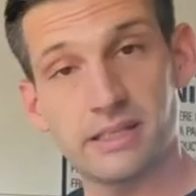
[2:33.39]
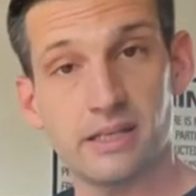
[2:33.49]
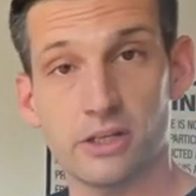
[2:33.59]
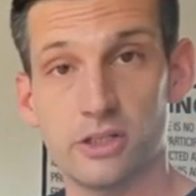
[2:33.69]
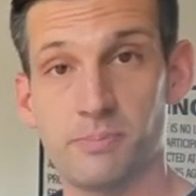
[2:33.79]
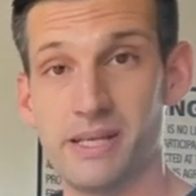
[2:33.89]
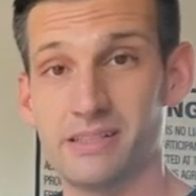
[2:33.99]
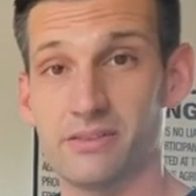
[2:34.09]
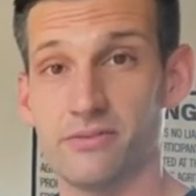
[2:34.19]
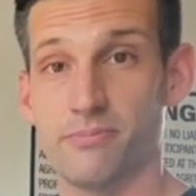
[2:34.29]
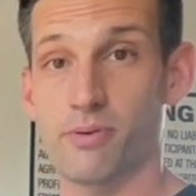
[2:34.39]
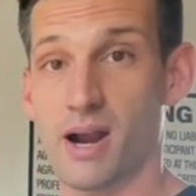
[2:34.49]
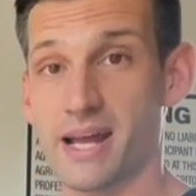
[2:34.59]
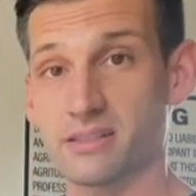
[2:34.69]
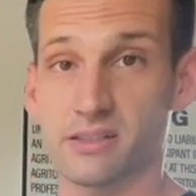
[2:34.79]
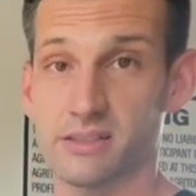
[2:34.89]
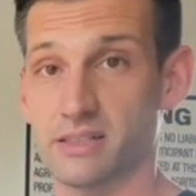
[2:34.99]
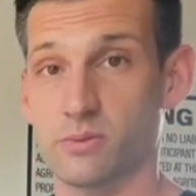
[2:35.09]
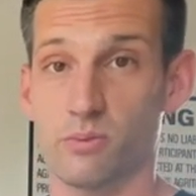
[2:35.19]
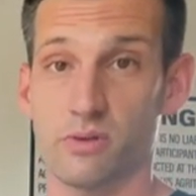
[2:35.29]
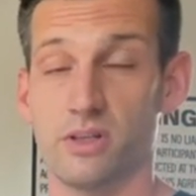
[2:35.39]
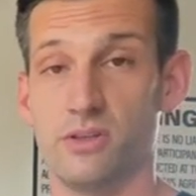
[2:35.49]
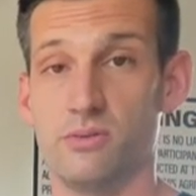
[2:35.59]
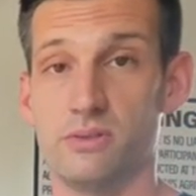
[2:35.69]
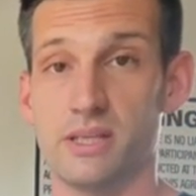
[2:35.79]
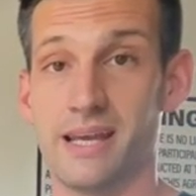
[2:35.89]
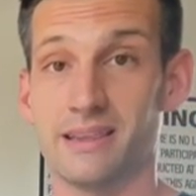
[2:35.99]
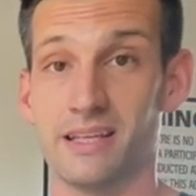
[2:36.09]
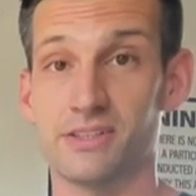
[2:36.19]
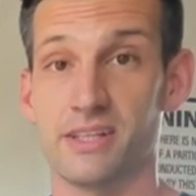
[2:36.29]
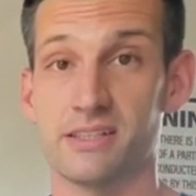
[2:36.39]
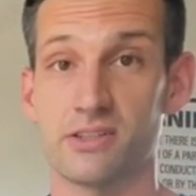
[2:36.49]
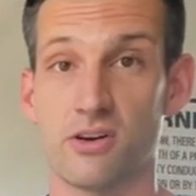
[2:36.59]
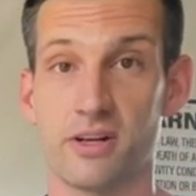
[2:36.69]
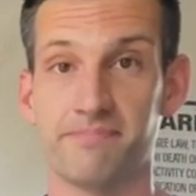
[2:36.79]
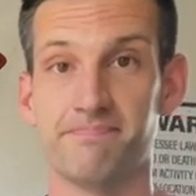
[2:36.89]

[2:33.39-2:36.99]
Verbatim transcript: get a good piece of brass because that's what we're gonna use and let's get started.